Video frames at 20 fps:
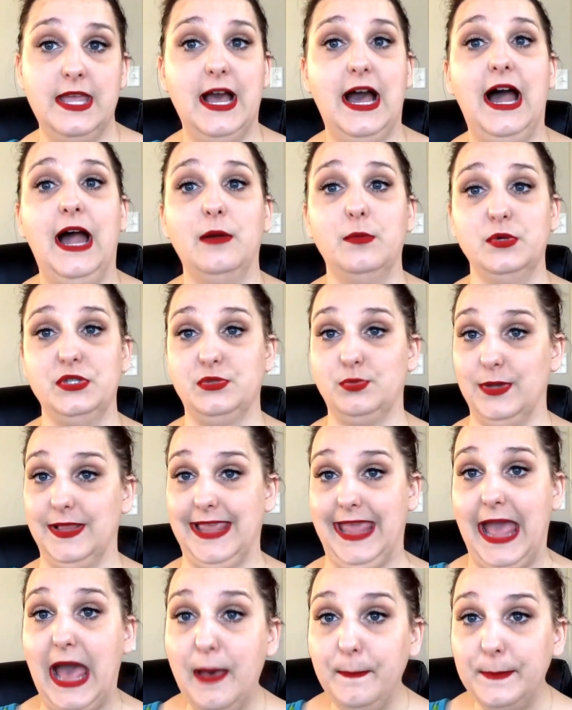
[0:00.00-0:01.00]
I was
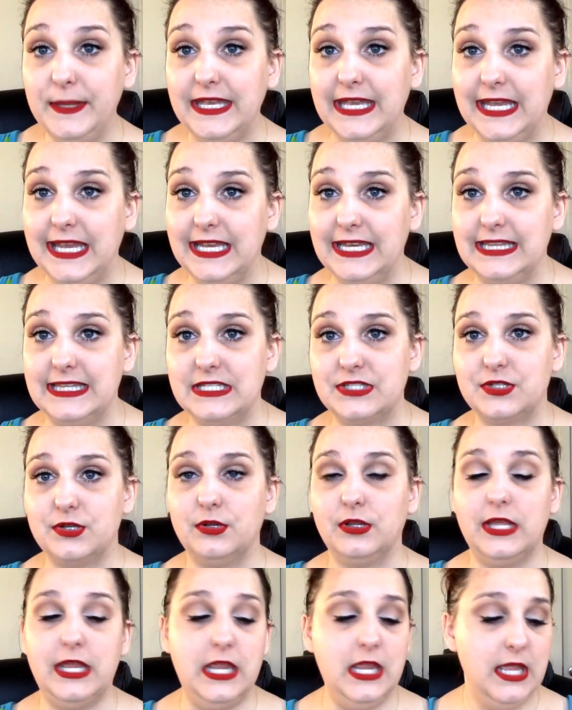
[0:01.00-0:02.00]
really happy to get it this
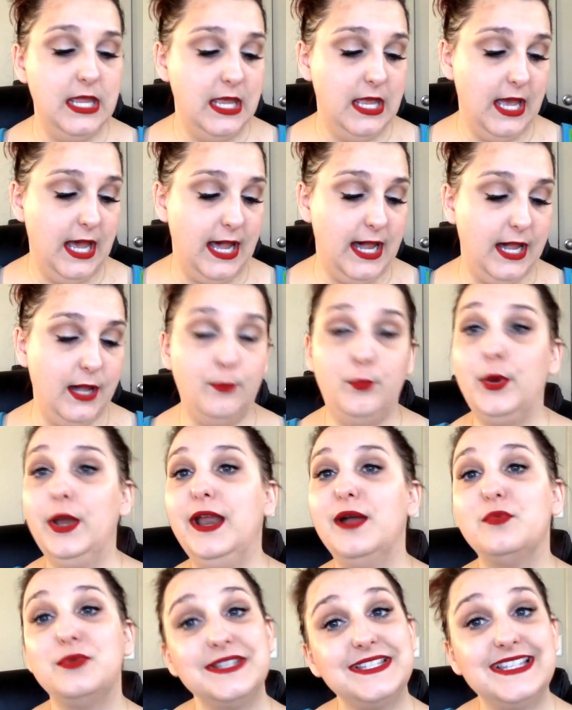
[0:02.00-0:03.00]
early, but
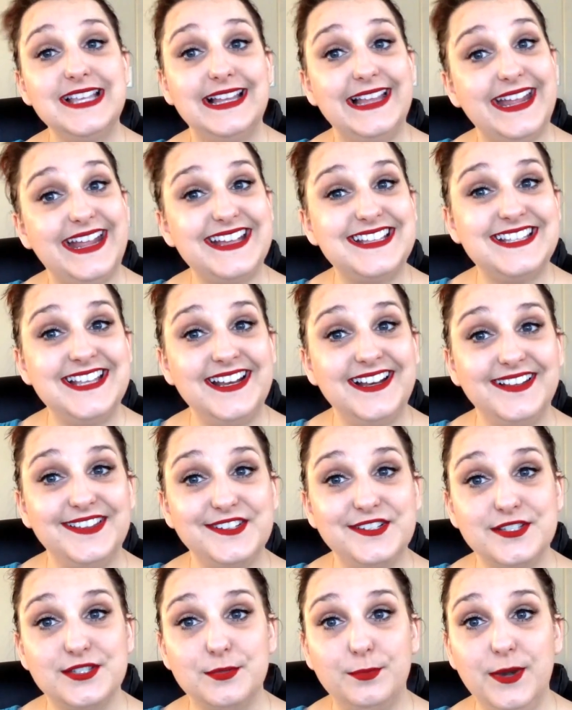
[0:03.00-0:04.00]
I was, like I said, a
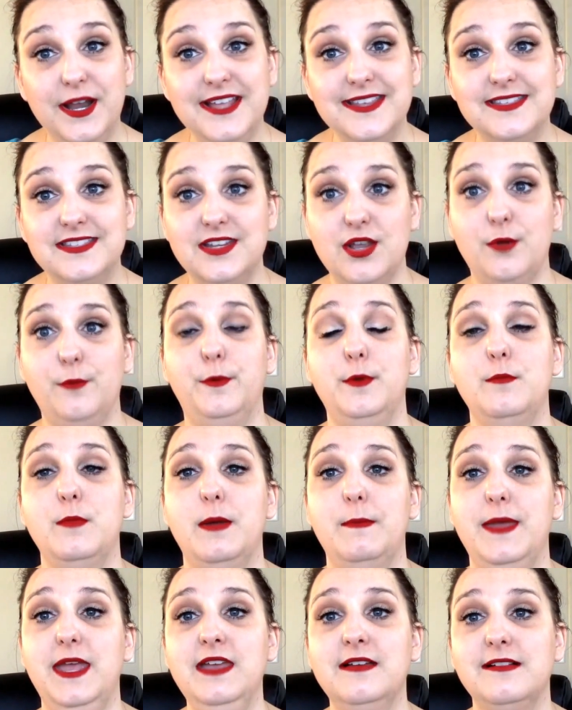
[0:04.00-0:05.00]
little surprised to open
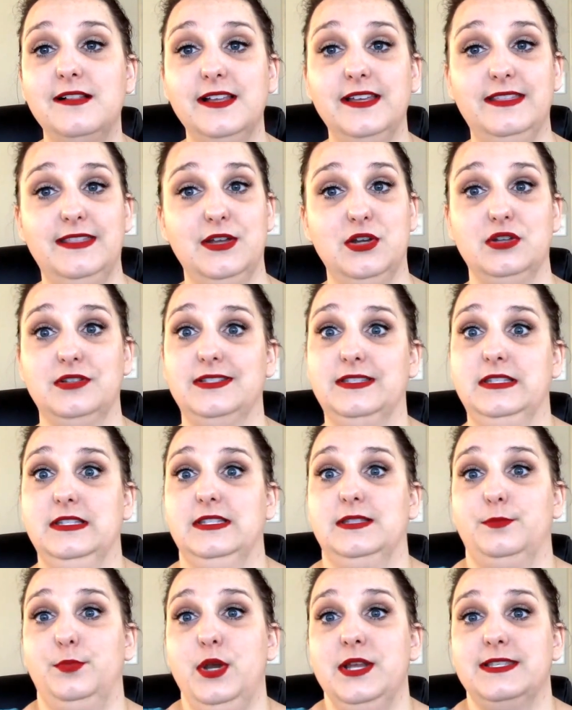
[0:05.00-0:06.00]
my mail and there's
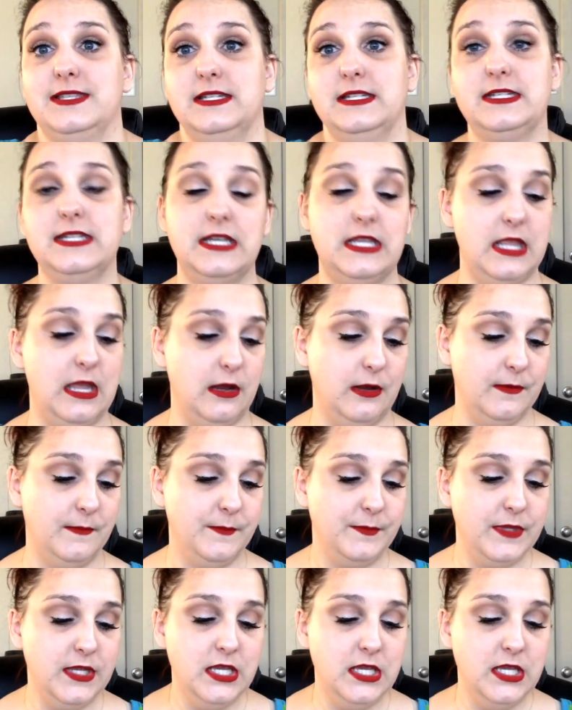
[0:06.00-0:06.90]
this present in there.